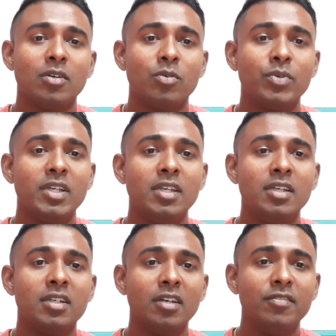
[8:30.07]
we
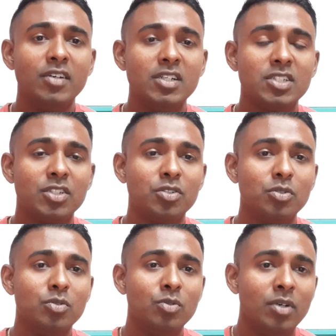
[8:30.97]
convert
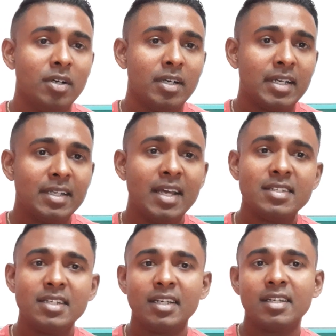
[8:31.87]
to
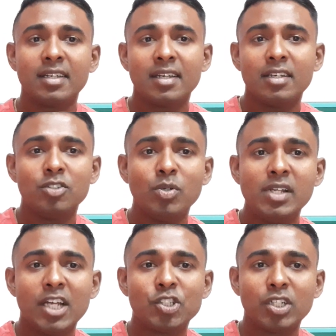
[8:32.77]
kinetic, to
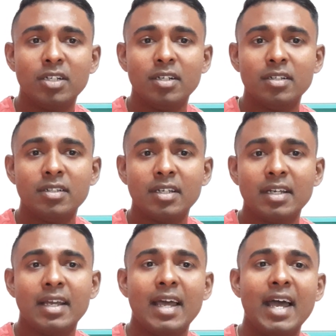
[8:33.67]
electrical,
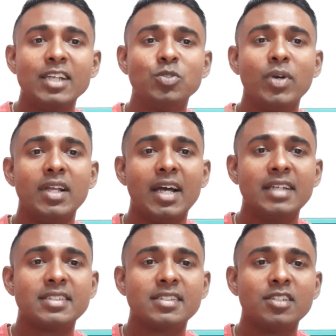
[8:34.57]
as well
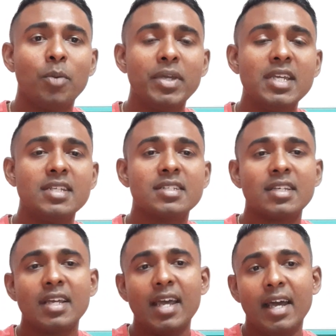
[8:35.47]
as some heat
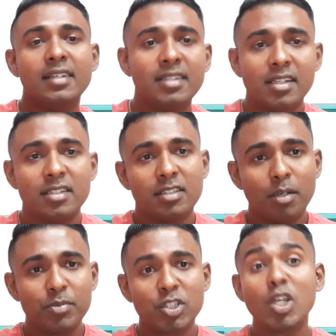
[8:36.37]
and
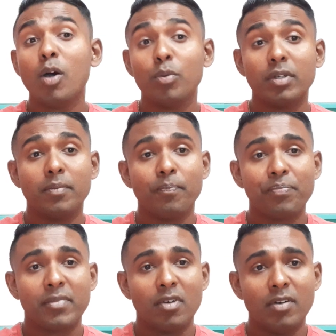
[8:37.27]
some sound.
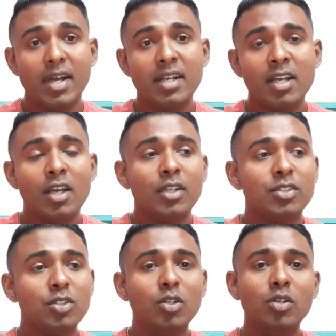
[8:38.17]
All right.
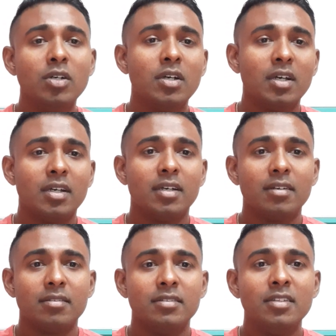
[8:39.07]
So
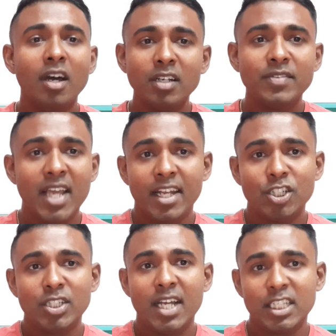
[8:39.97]
none of the
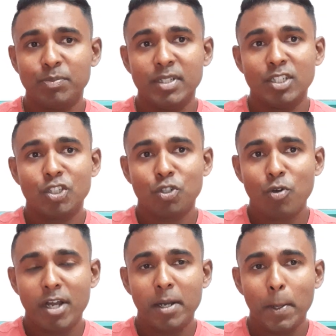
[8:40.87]
energy has been
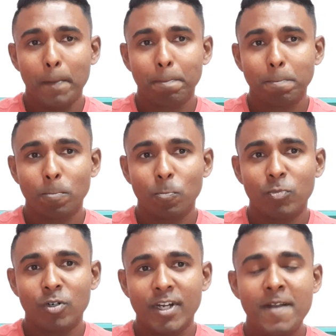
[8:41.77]
destroyed.
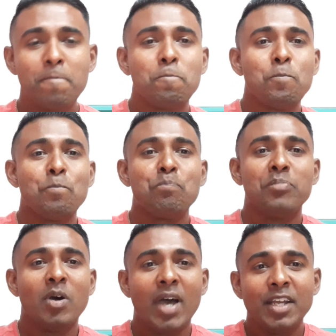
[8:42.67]
All right.
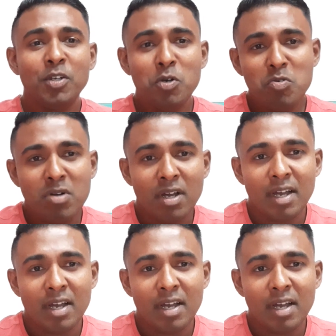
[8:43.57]
Now I know